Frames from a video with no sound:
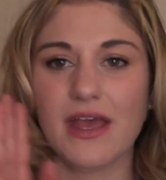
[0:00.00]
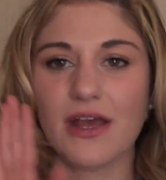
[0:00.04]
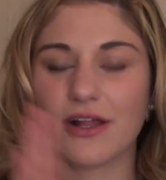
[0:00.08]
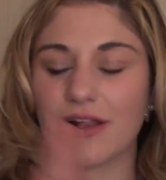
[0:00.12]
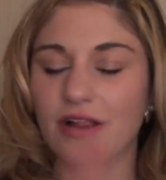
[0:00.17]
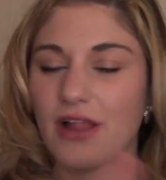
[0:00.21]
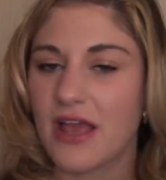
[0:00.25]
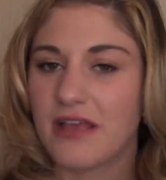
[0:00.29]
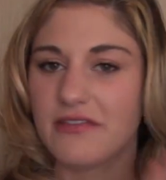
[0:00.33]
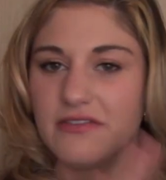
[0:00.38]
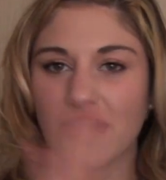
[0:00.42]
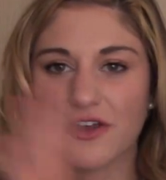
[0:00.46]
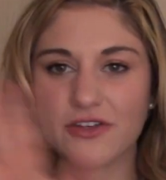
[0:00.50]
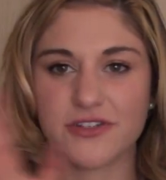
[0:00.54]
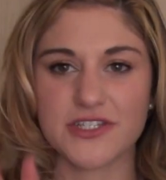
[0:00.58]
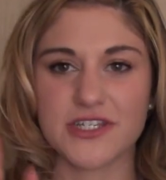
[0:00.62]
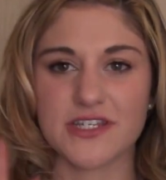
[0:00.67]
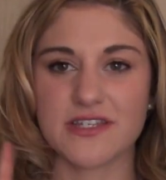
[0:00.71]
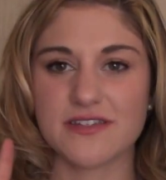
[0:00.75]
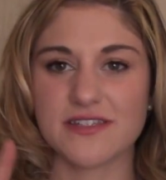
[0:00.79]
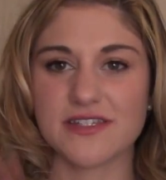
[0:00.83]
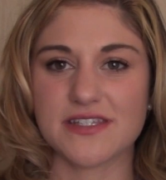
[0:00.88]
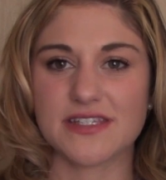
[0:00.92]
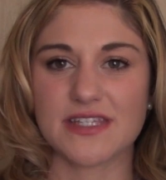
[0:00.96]
glides
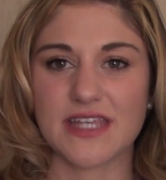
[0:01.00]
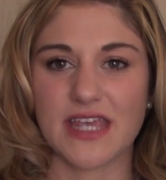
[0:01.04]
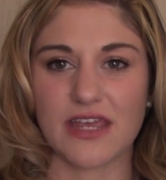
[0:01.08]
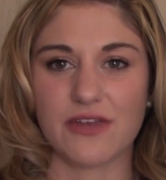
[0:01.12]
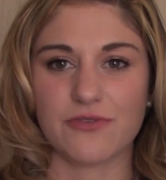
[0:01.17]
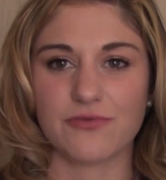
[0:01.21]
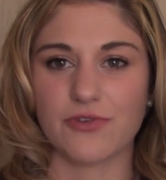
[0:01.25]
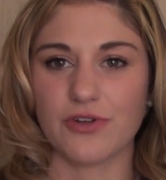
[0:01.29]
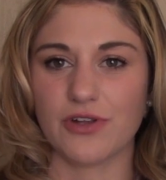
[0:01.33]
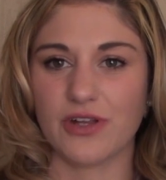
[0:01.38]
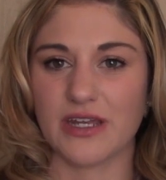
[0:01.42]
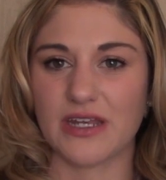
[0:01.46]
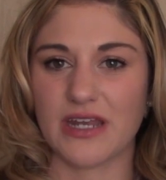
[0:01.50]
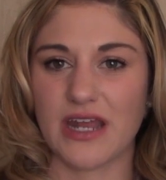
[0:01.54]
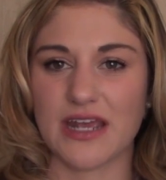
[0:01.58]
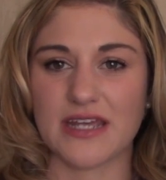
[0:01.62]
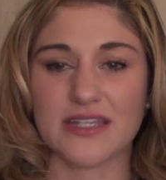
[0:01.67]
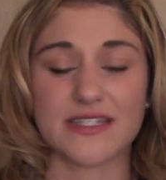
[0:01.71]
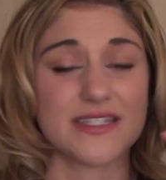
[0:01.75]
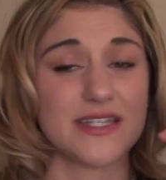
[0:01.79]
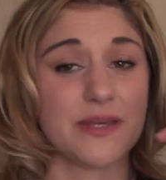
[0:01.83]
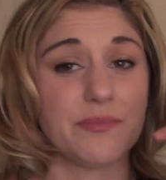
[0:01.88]
onto the skin really nice